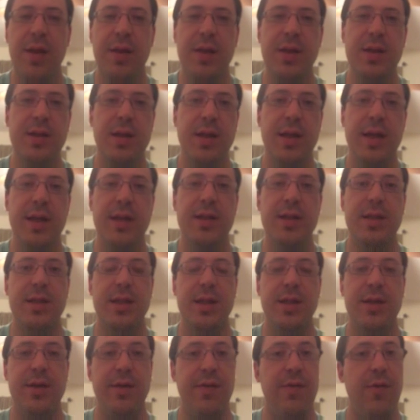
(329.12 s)
This leads us
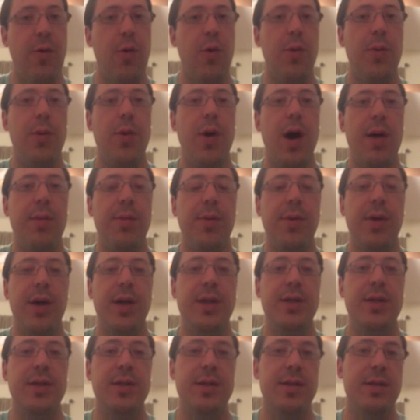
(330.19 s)
into formal
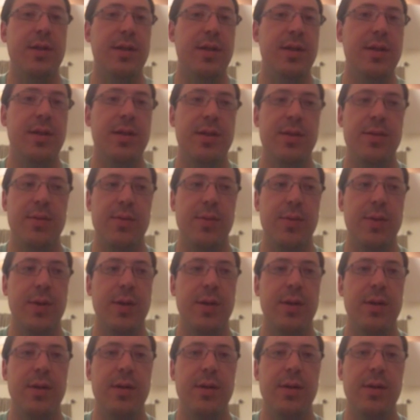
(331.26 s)
operations. This is
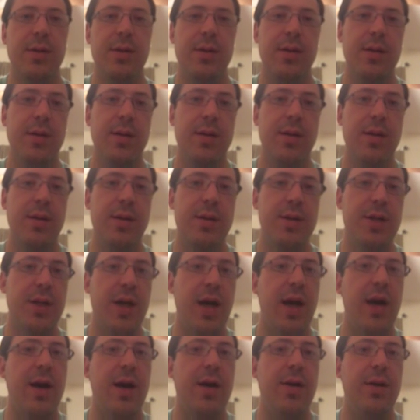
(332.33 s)
when the
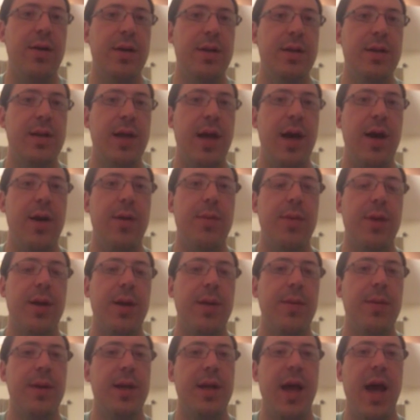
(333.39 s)
child is now
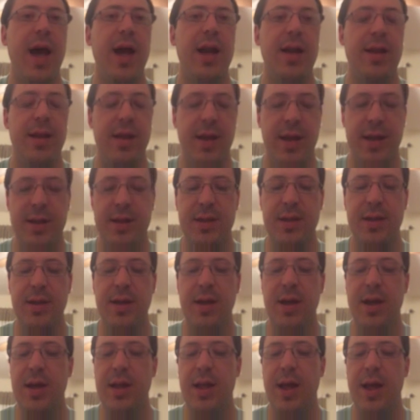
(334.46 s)
becoming an adolescent.
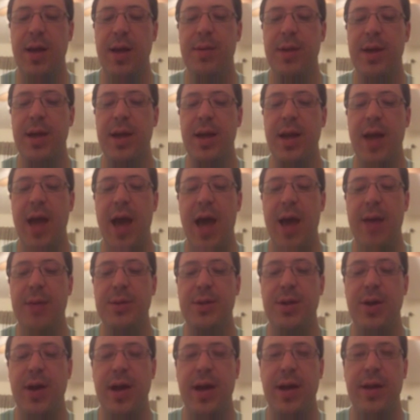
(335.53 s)
They begin
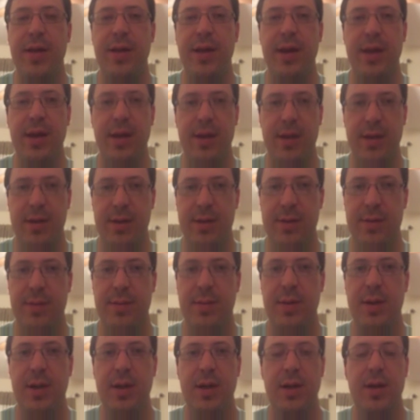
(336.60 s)
abstract thinking.
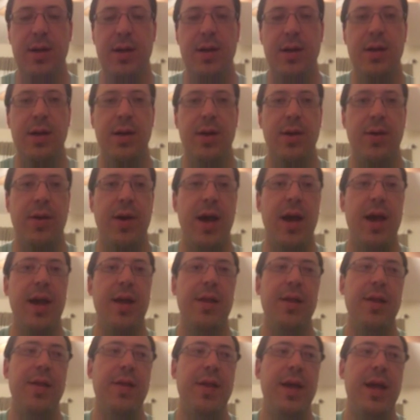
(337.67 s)
Okay,
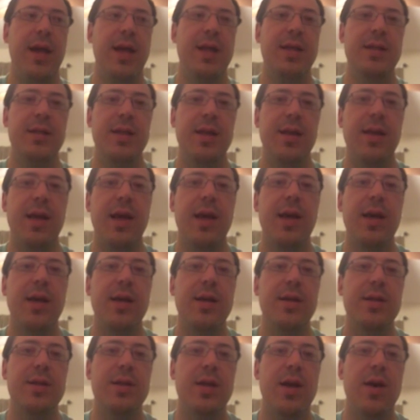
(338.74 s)
and the things that
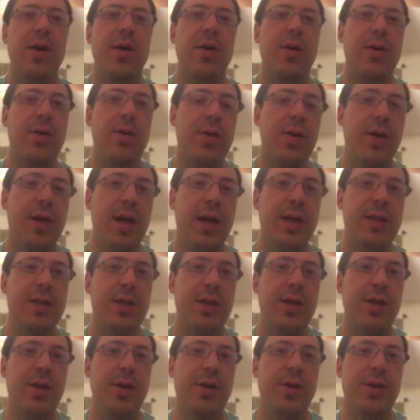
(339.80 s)
they saw as
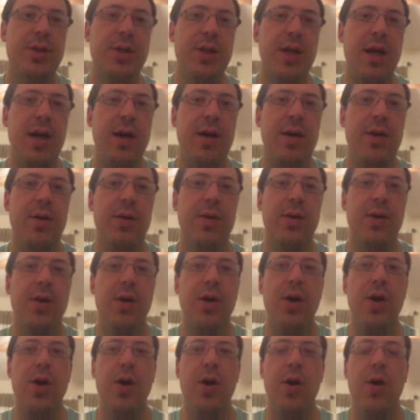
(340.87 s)
a young child
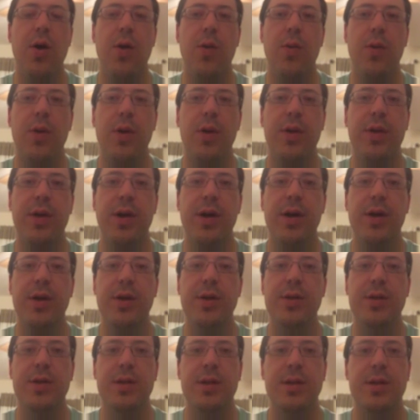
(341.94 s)
are what they're
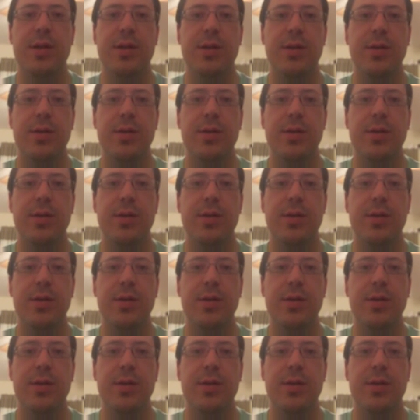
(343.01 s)
using